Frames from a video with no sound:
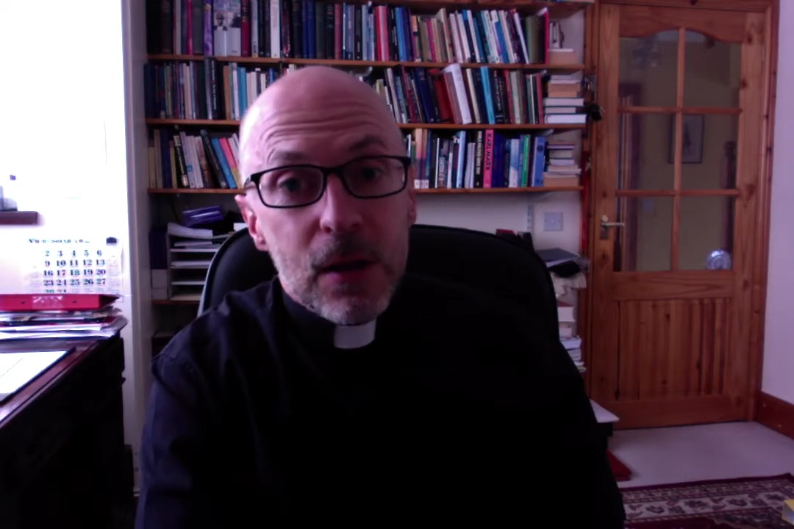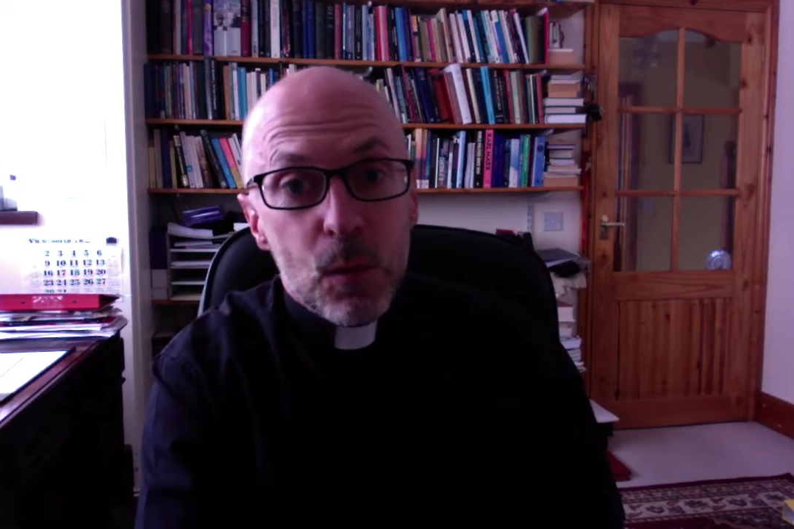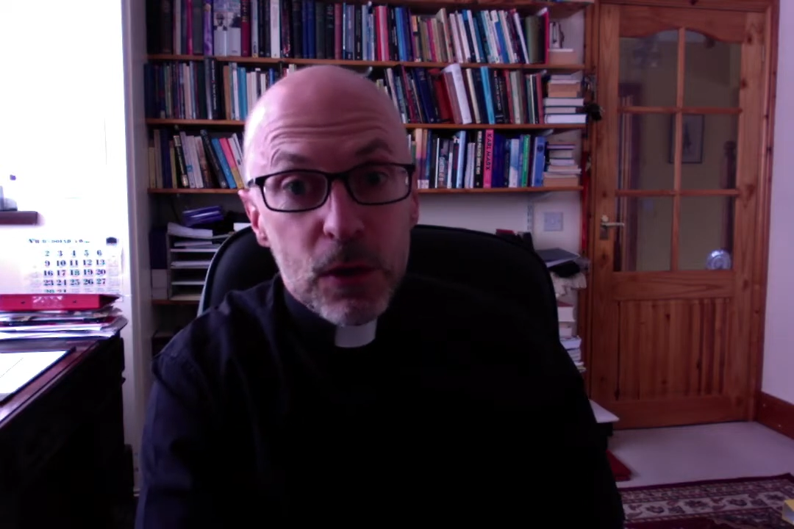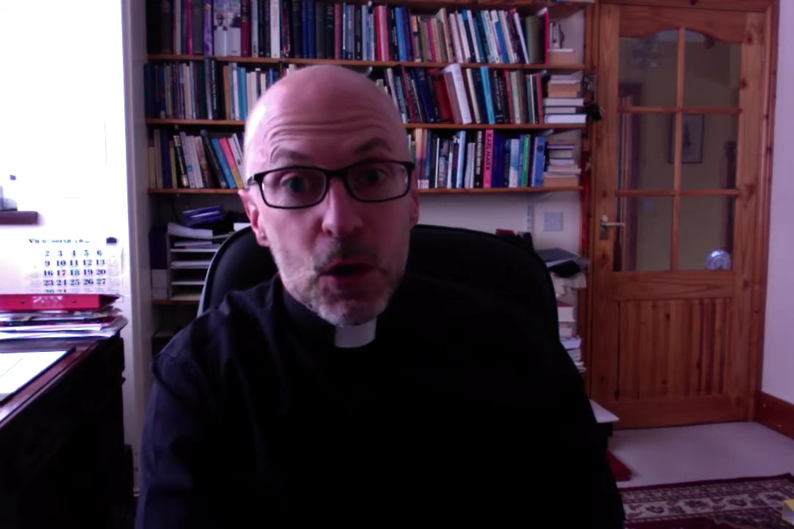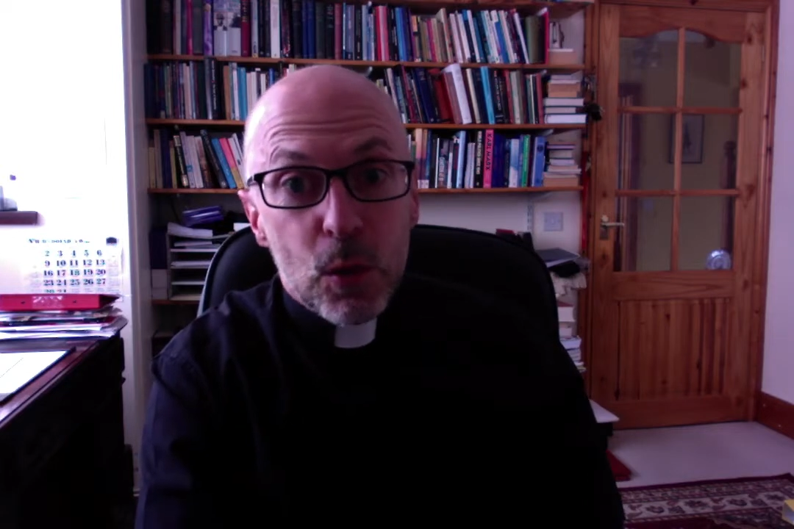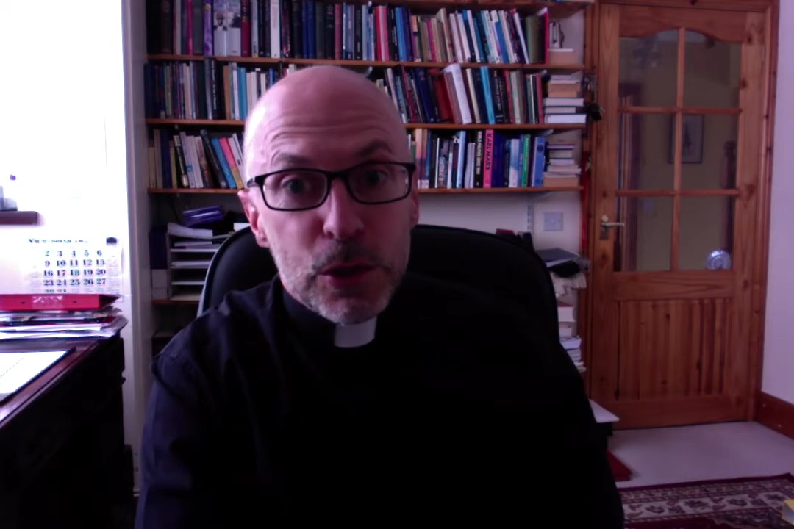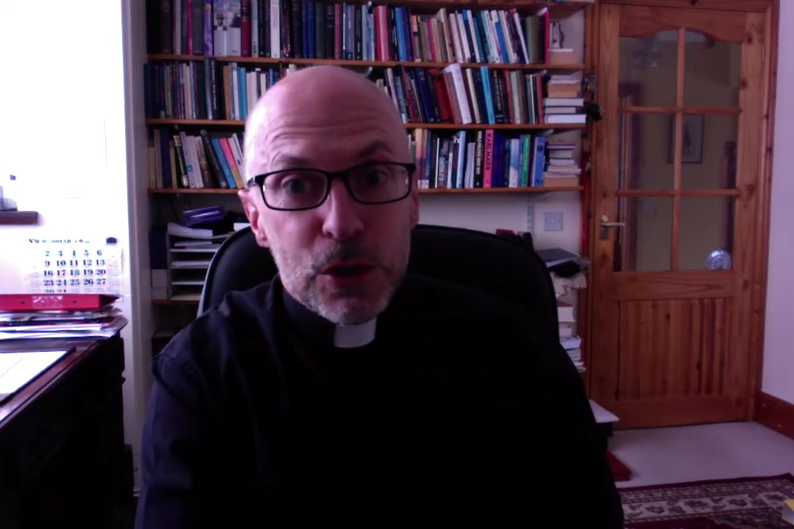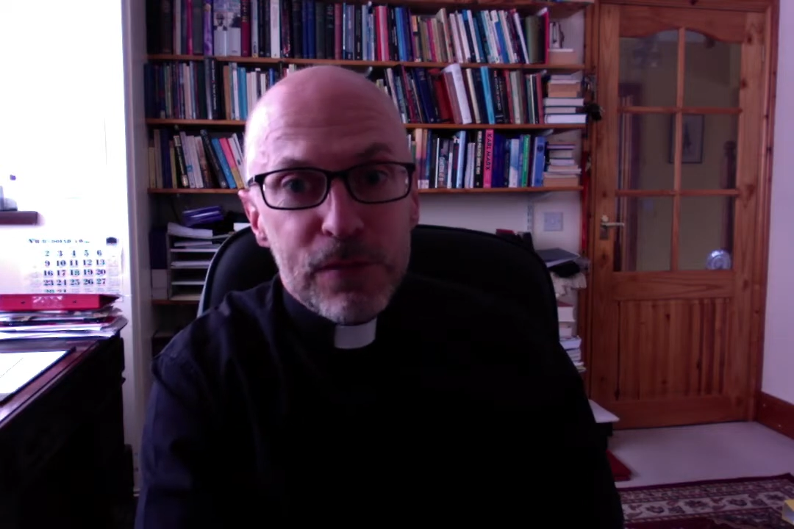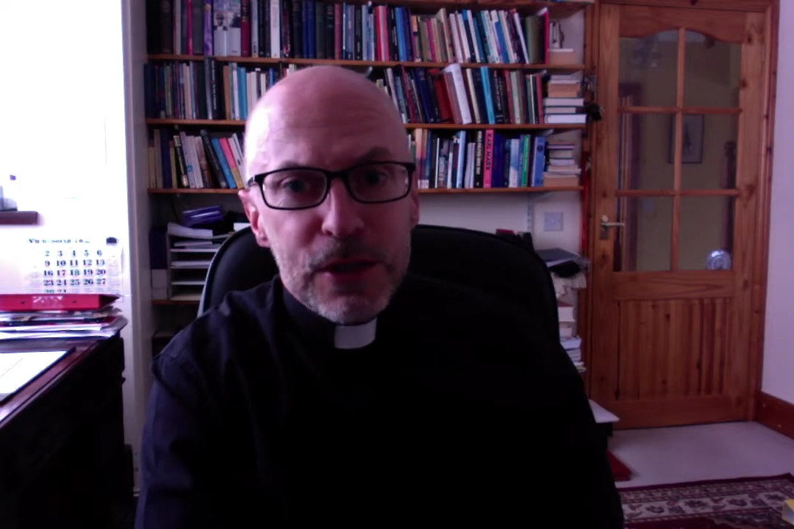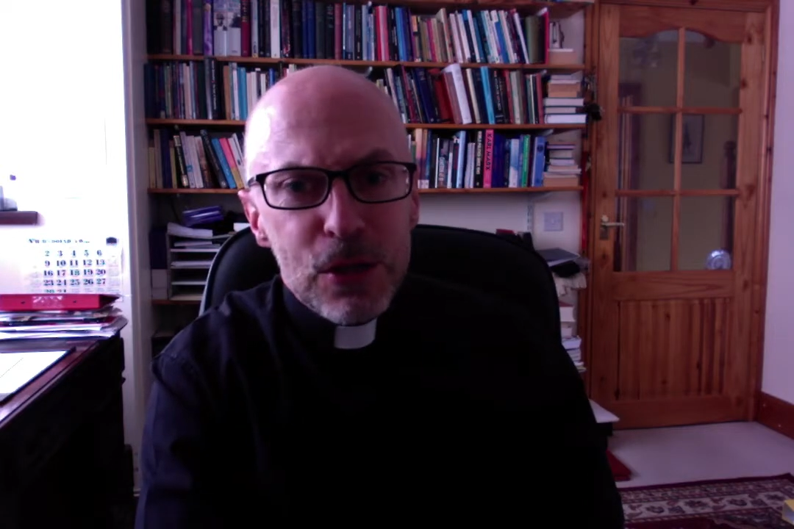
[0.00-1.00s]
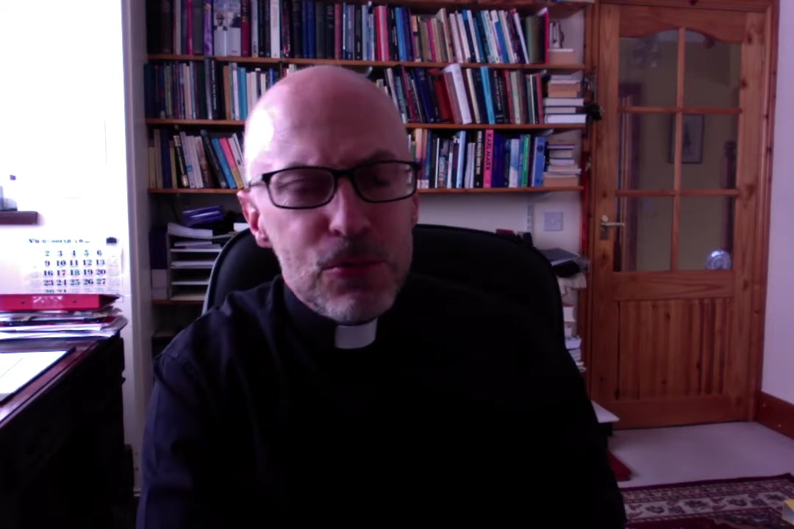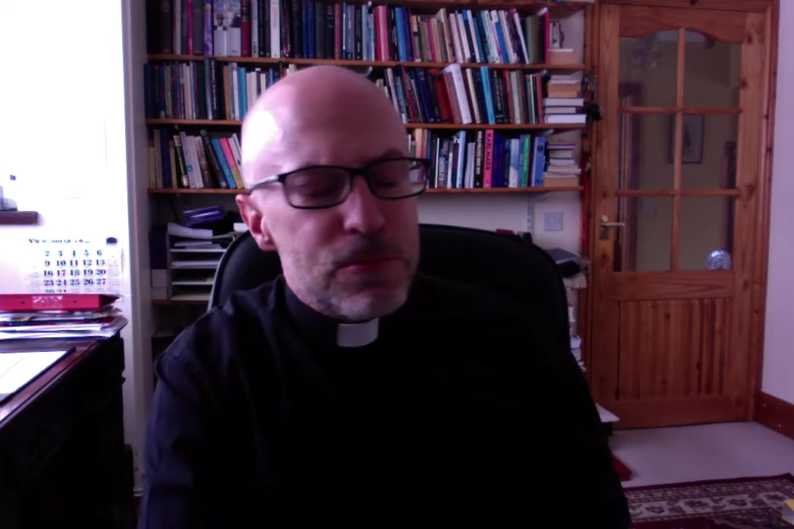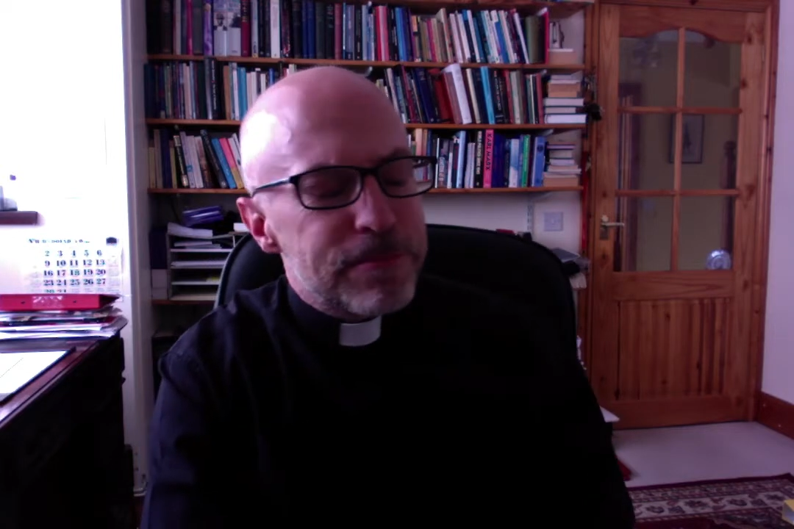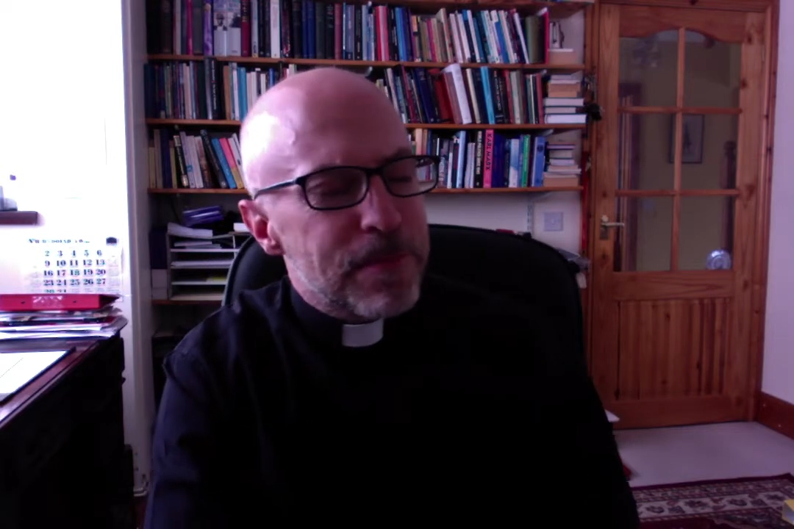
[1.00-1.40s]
with a question of his own.